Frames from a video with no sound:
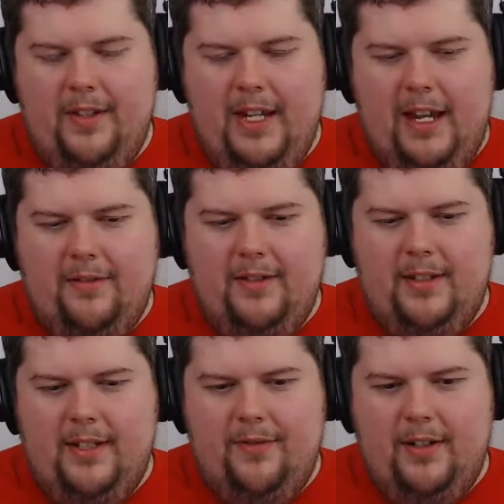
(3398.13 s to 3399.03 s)
The caves is
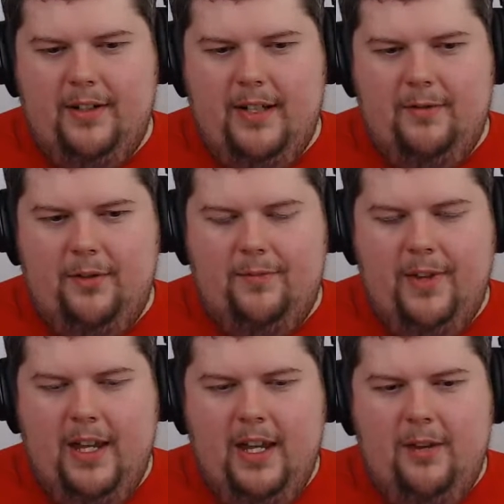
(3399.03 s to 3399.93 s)
a different
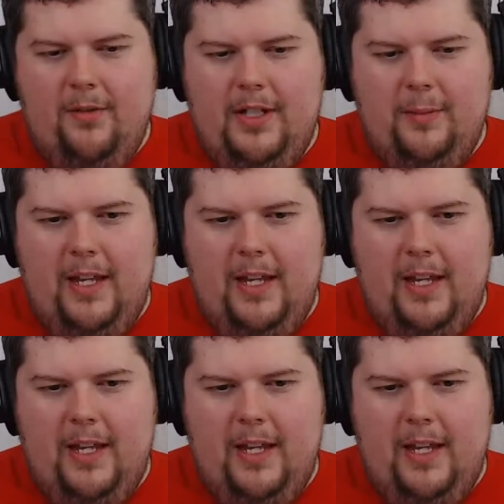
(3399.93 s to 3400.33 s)
level. We'll skip